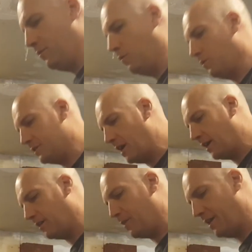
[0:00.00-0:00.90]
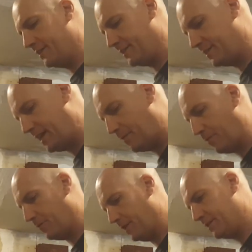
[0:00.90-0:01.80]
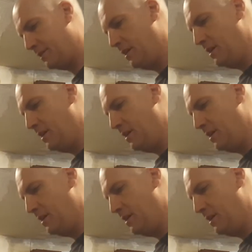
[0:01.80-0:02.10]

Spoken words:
What we're talking about is the setup of this.